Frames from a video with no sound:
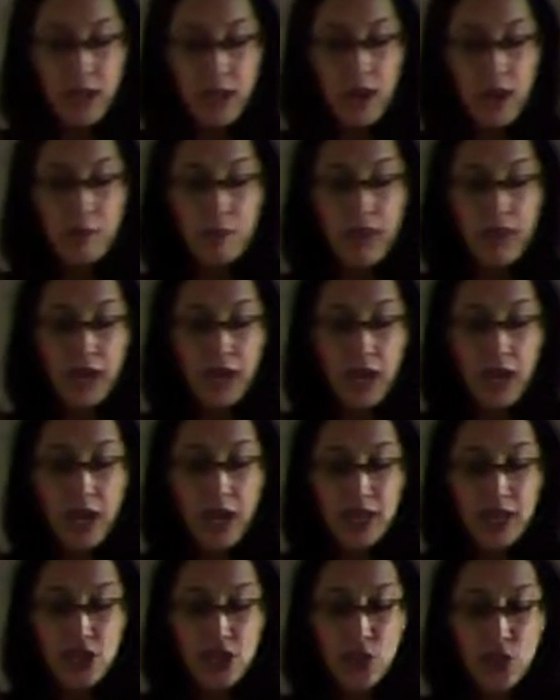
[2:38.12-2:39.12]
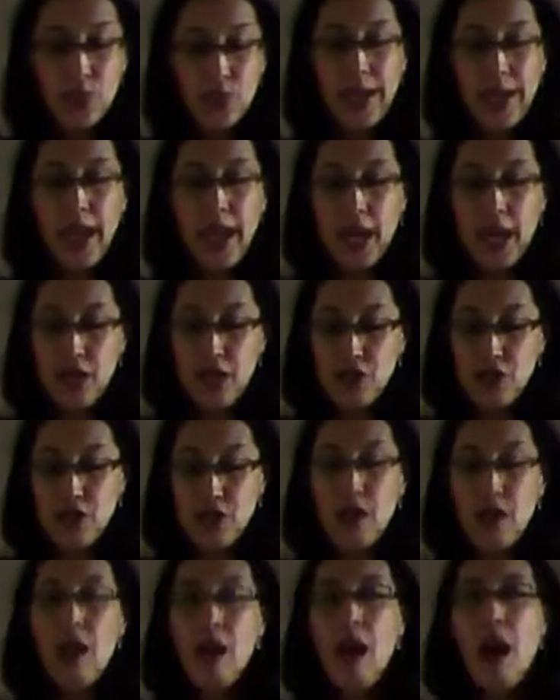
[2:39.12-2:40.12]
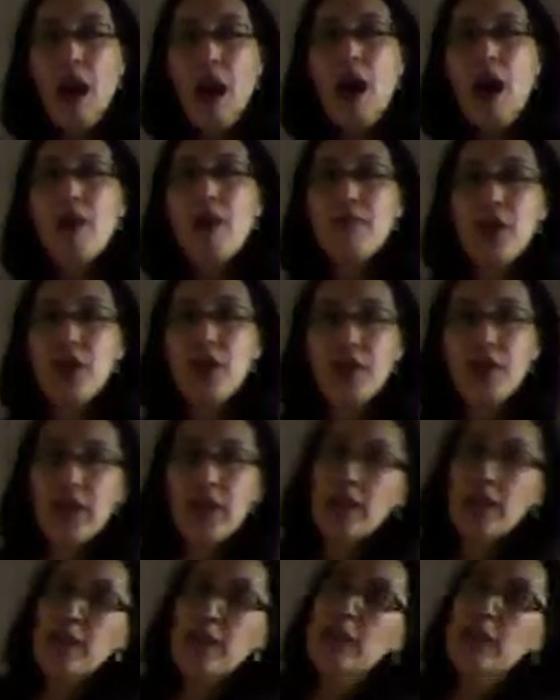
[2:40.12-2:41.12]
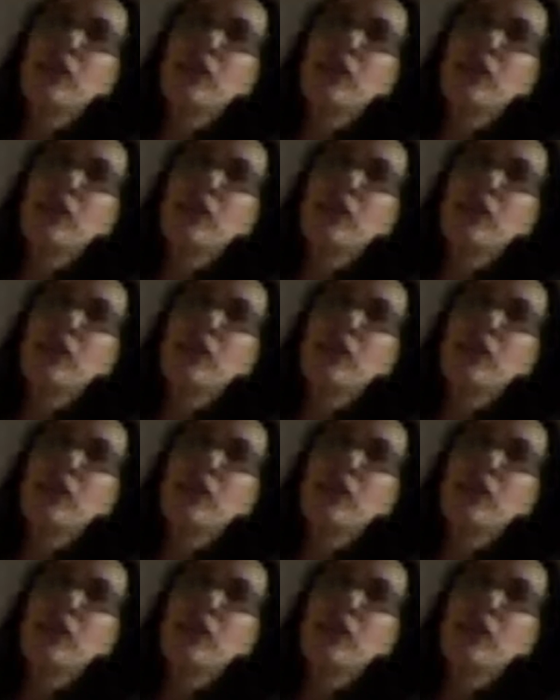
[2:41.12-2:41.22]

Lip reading: among high school-aged Americans.